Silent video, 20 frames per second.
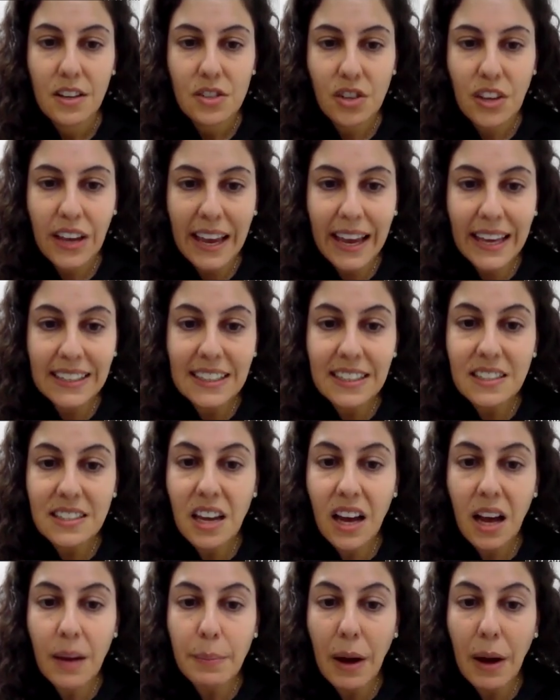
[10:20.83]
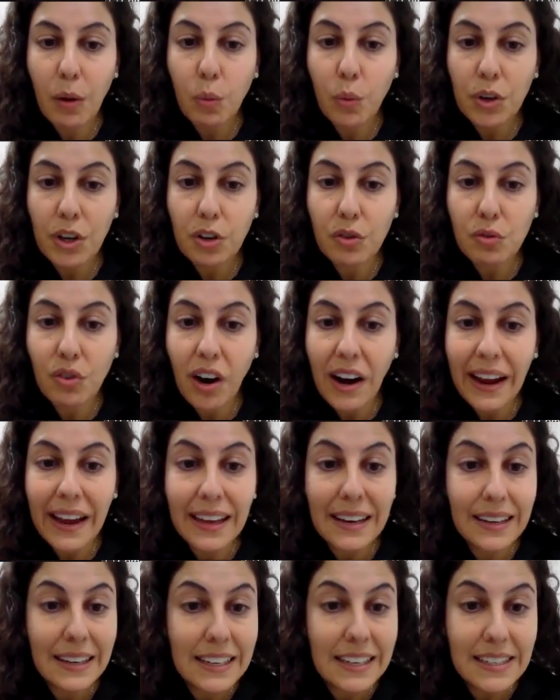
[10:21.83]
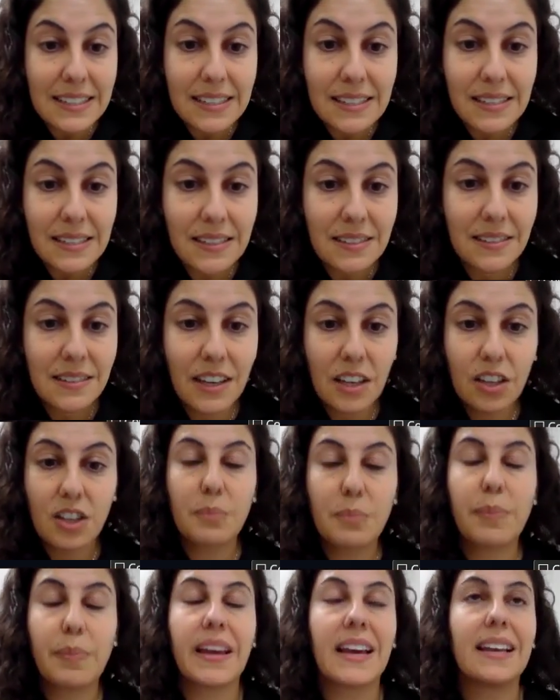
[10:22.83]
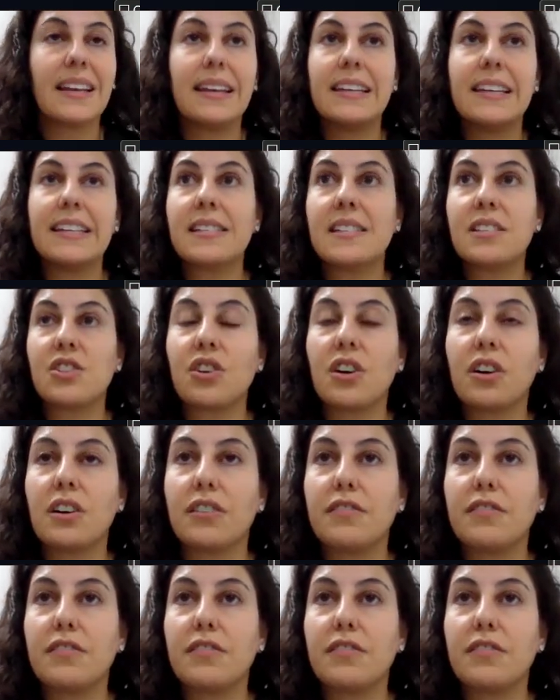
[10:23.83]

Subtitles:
So anytime I want to write a list, it could be a list